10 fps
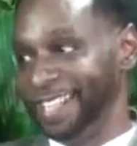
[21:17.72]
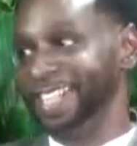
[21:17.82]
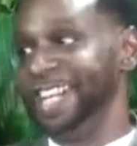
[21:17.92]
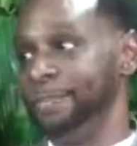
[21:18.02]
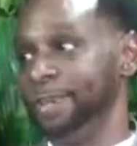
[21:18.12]

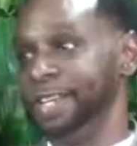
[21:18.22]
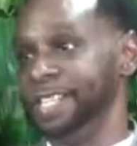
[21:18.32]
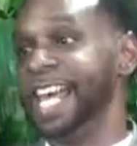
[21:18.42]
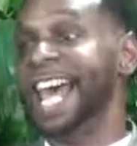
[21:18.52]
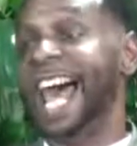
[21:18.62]
the
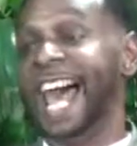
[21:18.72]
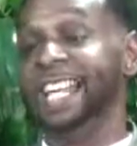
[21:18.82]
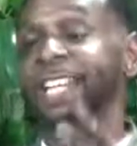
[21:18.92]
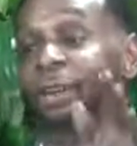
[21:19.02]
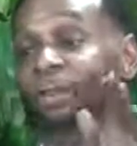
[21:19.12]
neighborhoods.
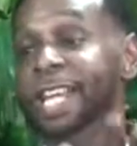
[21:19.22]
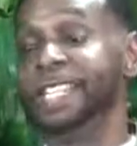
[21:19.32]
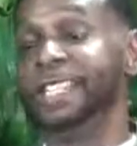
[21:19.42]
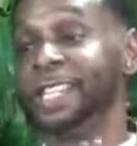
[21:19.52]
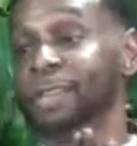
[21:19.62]
And the
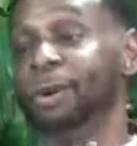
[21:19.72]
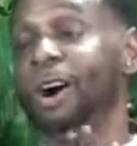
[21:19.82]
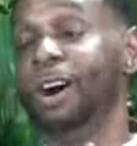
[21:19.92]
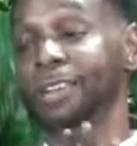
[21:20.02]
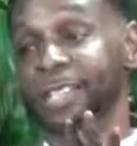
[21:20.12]
reason it's
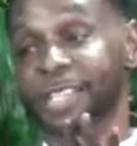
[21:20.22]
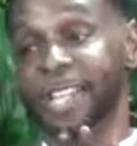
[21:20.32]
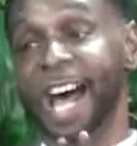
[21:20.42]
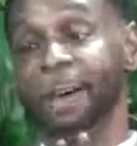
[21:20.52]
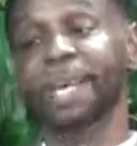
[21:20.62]
so hard to
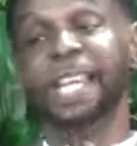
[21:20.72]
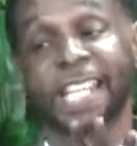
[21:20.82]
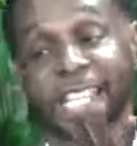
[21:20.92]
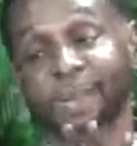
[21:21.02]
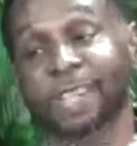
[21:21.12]
stop
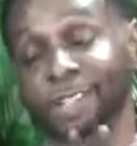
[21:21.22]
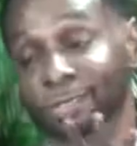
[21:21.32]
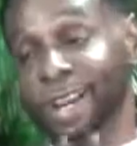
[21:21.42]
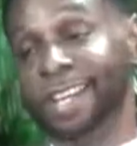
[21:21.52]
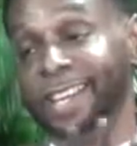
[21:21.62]
is
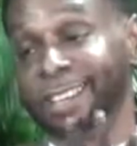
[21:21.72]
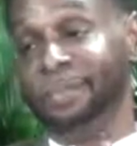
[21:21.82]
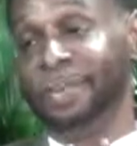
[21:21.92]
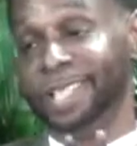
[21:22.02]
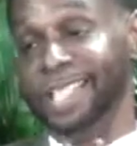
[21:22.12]
because record
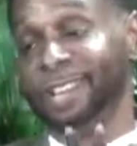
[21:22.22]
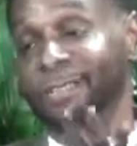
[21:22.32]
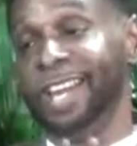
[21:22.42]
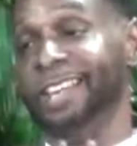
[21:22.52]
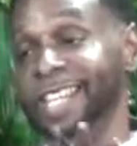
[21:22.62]
companies
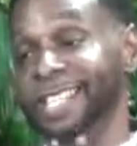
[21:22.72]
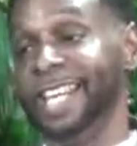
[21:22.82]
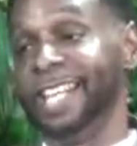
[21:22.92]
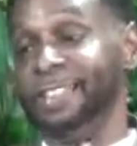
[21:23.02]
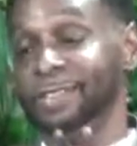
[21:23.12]
and record
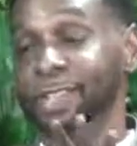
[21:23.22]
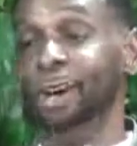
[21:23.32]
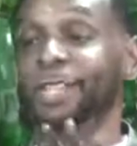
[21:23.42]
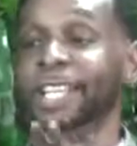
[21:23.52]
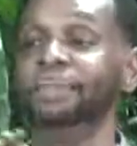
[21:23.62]
executives
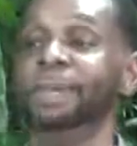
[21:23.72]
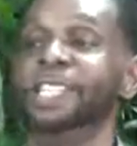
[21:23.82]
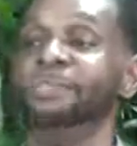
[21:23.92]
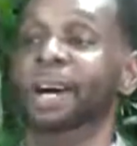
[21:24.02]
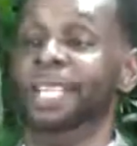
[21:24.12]
know that it
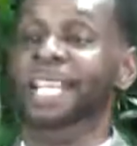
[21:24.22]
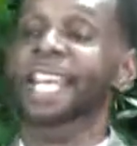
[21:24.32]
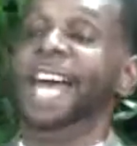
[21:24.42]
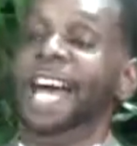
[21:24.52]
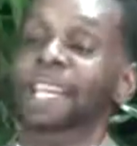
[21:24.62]
makes
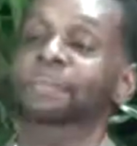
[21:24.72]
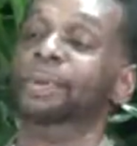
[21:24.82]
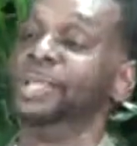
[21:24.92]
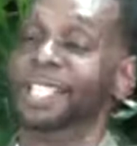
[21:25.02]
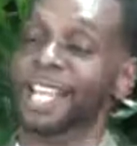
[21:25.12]
money, and they
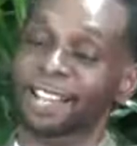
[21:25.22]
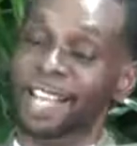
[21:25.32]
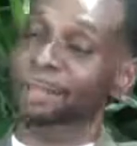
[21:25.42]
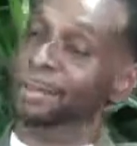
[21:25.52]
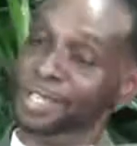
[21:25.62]
push it
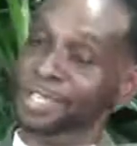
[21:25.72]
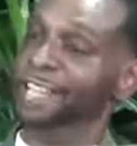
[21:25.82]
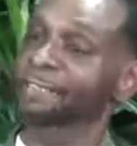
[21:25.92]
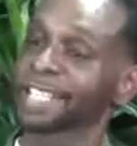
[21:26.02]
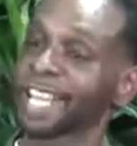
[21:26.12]
out like
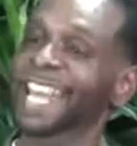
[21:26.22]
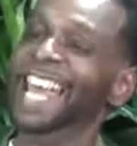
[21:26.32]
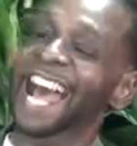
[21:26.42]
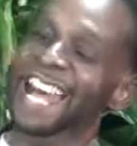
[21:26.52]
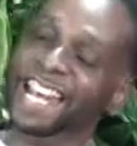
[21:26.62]
poison every
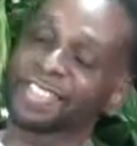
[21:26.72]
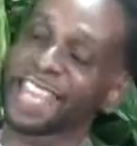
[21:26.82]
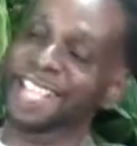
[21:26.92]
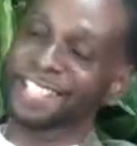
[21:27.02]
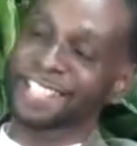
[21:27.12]
day. And I
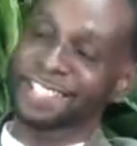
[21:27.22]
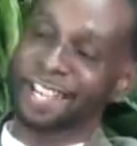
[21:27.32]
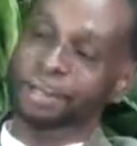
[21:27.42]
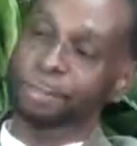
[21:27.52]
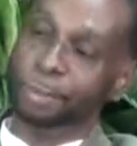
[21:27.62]
think it is
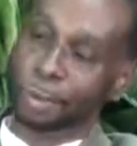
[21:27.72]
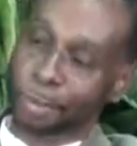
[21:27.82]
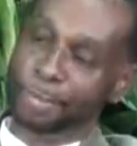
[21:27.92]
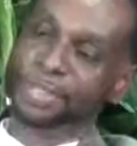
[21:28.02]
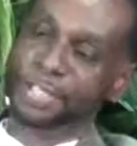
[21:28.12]
done
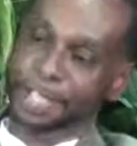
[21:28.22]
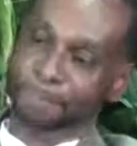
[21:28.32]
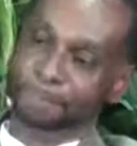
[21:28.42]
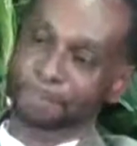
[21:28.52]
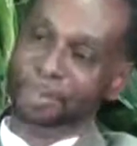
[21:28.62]
purposely,